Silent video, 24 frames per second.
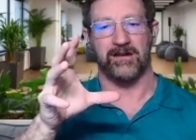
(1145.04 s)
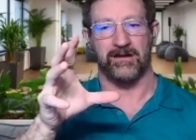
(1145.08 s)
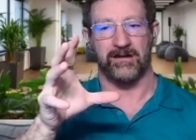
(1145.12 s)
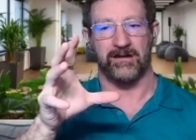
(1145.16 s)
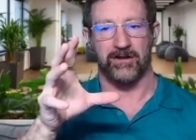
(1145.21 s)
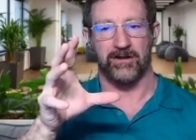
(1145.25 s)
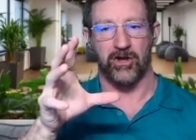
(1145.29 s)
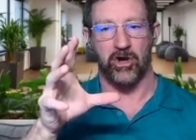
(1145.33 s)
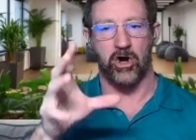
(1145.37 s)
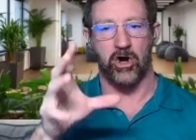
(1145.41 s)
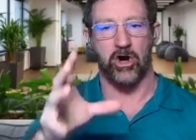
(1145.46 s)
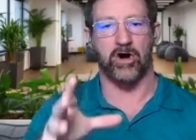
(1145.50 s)

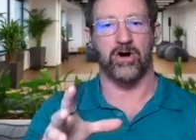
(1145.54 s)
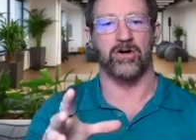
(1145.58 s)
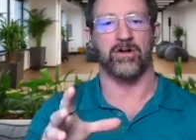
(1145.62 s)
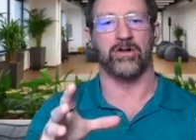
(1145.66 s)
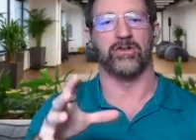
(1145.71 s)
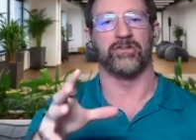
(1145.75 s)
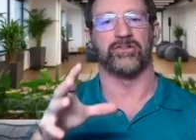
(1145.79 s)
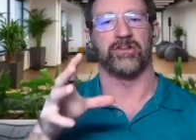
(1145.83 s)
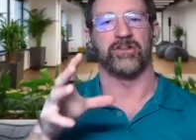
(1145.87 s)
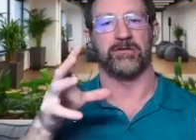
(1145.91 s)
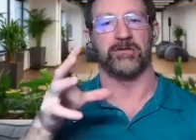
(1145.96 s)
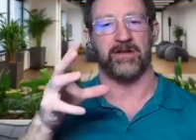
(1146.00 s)

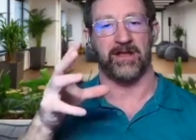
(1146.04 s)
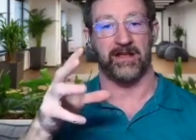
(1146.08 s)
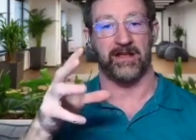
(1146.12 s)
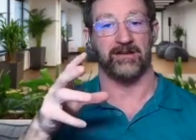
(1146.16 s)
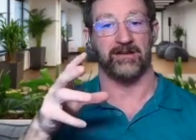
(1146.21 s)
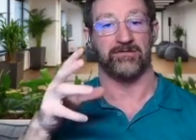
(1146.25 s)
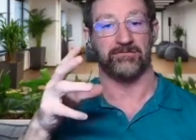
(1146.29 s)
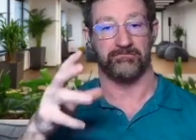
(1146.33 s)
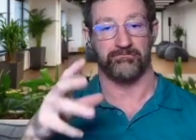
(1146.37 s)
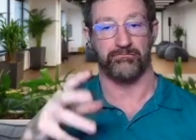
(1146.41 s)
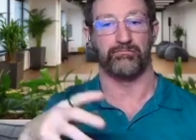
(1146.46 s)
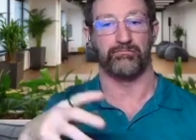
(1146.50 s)
calls
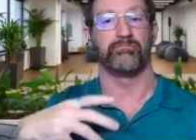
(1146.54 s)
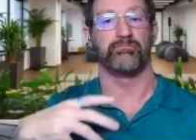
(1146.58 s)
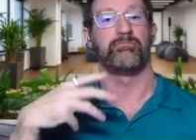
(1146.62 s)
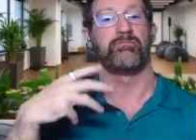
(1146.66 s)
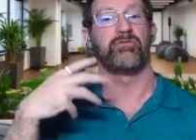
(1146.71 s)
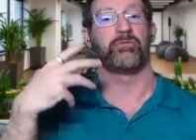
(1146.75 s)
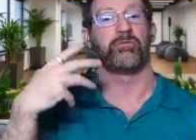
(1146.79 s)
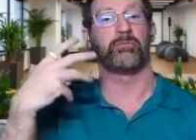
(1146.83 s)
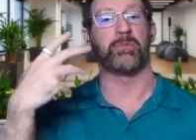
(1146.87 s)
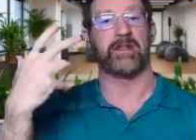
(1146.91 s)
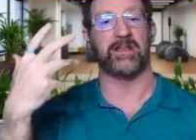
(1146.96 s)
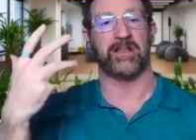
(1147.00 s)
and
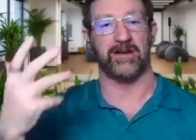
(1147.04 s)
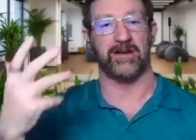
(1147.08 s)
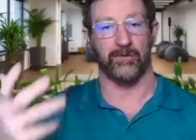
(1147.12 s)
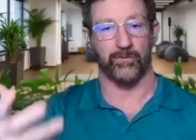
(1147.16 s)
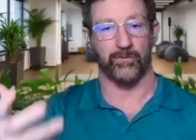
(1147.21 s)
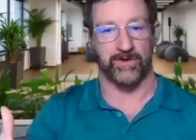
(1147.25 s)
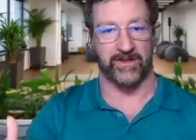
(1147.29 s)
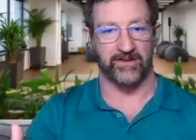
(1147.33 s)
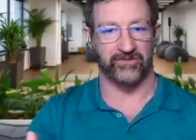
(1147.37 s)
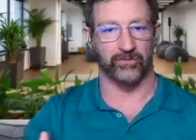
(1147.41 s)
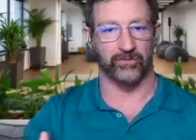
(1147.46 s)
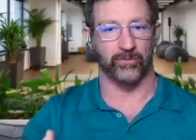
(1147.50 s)
spending the
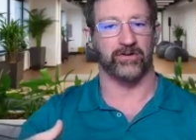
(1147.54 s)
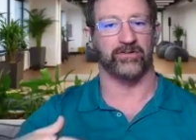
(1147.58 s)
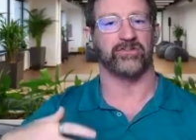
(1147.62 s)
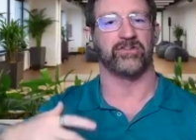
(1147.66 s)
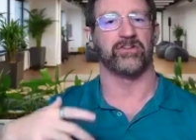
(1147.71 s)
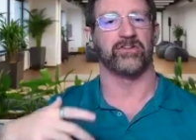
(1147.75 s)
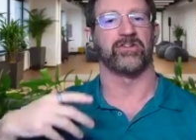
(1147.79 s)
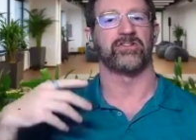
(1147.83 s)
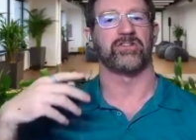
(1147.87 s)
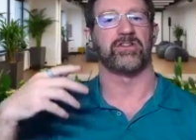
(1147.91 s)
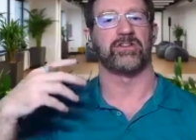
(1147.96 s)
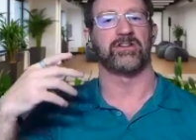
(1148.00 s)

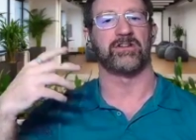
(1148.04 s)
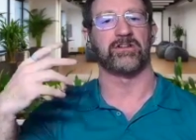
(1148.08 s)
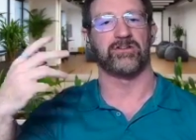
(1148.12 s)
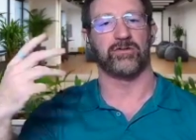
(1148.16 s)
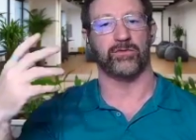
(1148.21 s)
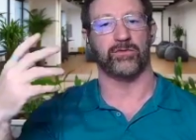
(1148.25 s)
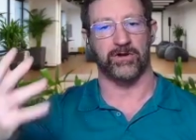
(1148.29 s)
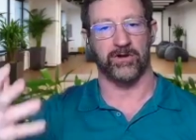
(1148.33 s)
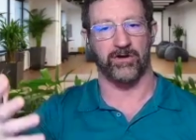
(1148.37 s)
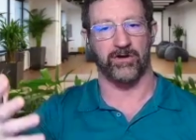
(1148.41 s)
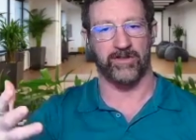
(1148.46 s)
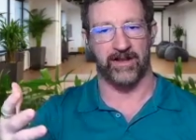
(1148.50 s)
resources and
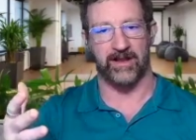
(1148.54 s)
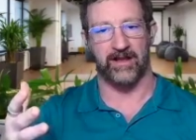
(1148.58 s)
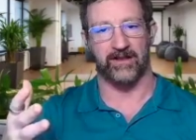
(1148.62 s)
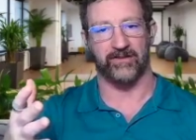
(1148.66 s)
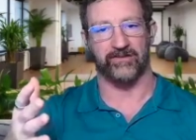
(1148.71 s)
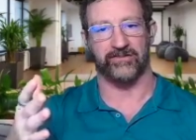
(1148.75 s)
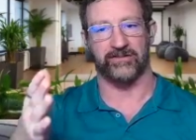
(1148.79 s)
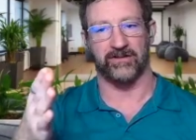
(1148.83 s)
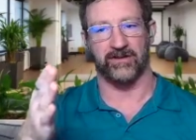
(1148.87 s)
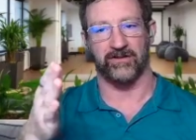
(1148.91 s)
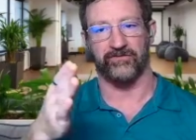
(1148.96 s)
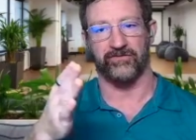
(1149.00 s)
doing all that kind of
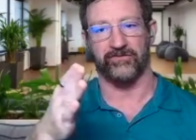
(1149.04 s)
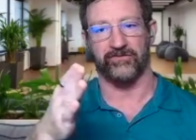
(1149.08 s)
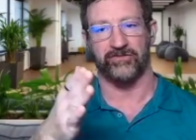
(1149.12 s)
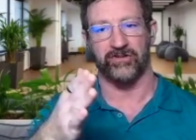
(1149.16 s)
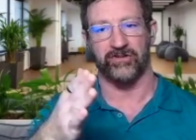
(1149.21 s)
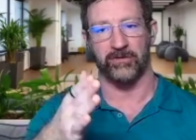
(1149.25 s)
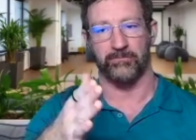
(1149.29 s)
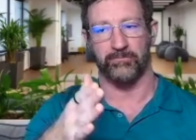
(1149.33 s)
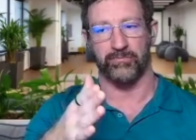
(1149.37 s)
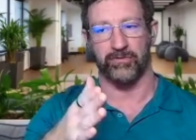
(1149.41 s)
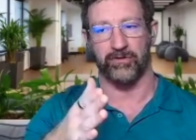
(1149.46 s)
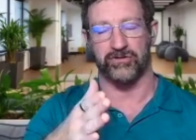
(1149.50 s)
stuff to
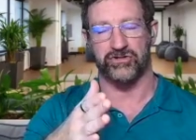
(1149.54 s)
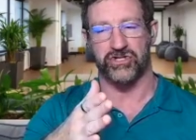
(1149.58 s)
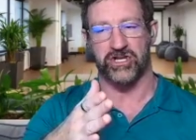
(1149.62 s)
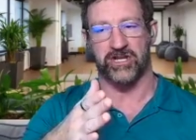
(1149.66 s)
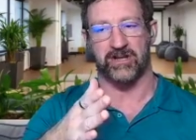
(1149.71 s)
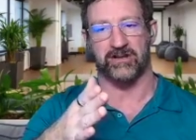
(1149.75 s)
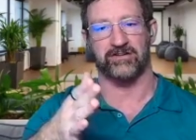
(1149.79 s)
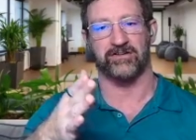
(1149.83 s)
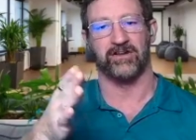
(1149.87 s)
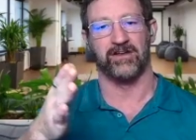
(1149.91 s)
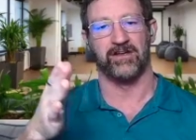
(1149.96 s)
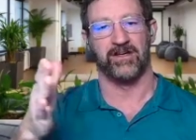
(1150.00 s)

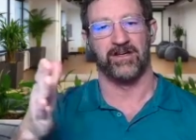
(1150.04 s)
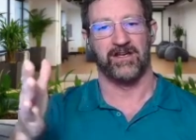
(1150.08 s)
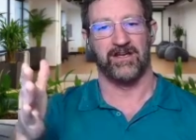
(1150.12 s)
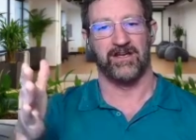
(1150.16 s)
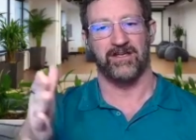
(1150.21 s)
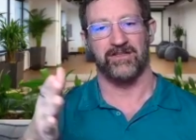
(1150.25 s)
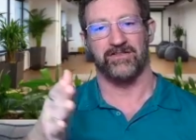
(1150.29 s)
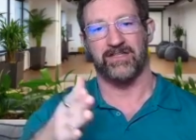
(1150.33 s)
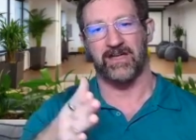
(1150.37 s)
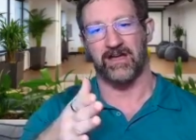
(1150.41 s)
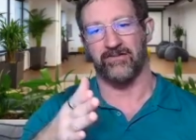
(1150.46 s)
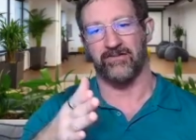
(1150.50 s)
project
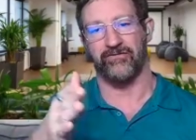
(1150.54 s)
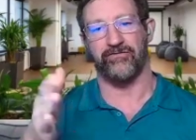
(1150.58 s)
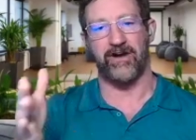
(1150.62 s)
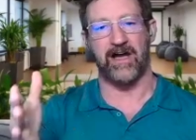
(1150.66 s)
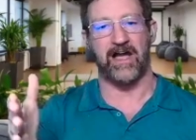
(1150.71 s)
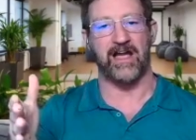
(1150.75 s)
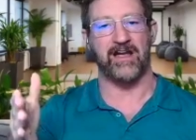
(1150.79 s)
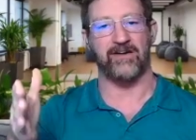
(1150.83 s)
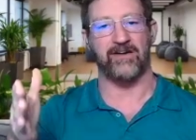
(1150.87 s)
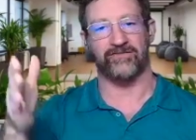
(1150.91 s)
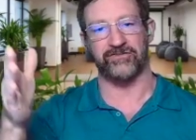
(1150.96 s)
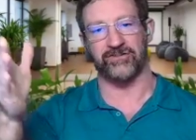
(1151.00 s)
that
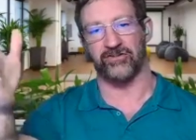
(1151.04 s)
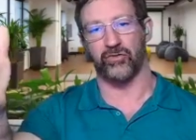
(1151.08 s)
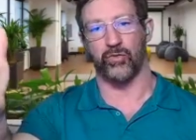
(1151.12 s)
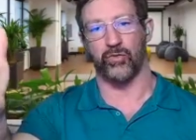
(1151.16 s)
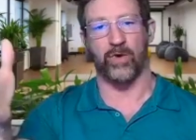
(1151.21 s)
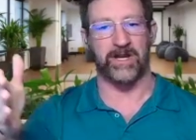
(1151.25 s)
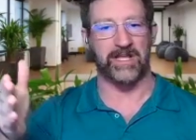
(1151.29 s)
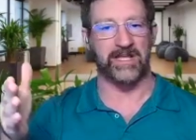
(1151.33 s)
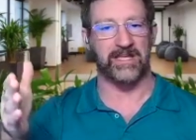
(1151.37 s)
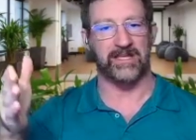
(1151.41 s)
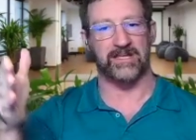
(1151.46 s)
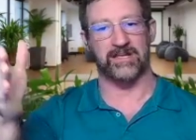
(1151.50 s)
5 to
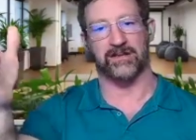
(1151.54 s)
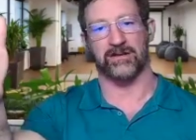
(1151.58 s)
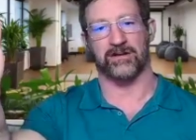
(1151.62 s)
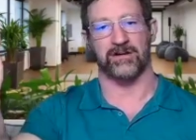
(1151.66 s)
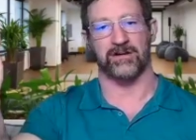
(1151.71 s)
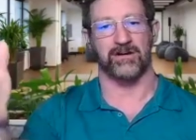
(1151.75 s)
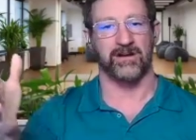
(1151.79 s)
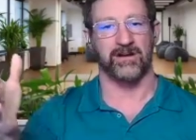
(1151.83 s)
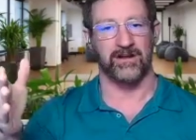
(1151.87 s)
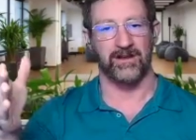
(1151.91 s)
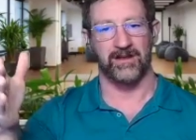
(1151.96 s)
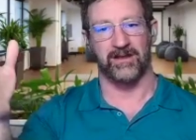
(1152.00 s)
20 year